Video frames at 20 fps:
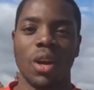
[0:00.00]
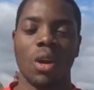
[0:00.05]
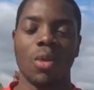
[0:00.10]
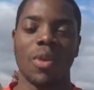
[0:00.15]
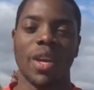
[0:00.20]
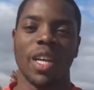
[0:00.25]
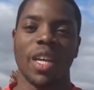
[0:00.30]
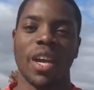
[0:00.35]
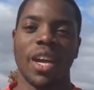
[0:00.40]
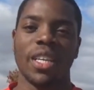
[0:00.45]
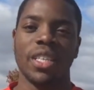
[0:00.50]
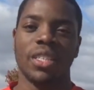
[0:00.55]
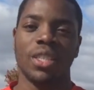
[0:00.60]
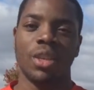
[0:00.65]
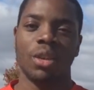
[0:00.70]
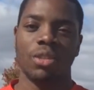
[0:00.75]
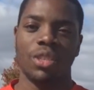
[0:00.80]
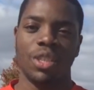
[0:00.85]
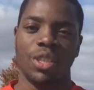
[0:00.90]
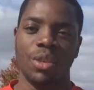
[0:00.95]
Alright guys,
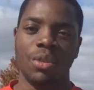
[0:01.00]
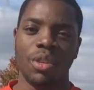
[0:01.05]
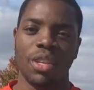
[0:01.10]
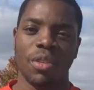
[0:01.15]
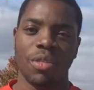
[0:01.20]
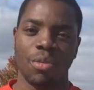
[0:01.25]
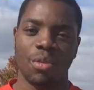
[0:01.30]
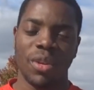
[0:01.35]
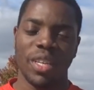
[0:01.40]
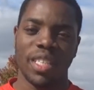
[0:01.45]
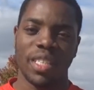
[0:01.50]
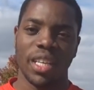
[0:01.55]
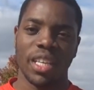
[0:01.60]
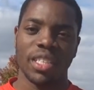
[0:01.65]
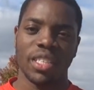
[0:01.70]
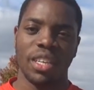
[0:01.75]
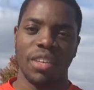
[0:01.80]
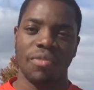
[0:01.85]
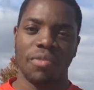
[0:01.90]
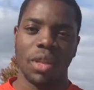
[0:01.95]
so to do the
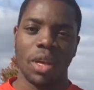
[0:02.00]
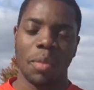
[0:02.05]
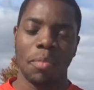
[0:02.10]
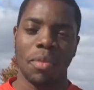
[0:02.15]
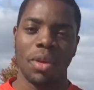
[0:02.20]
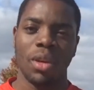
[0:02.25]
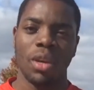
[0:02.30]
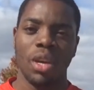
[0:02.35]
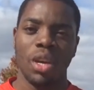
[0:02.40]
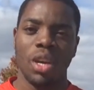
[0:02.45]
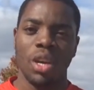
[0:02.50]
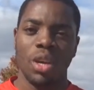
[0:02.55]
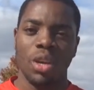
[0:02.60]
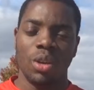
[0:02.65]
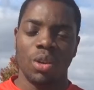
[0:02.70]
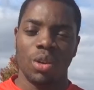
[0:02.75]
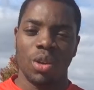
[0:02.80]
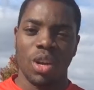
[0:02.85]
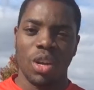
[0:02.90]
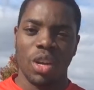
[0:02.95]
360 flip, you're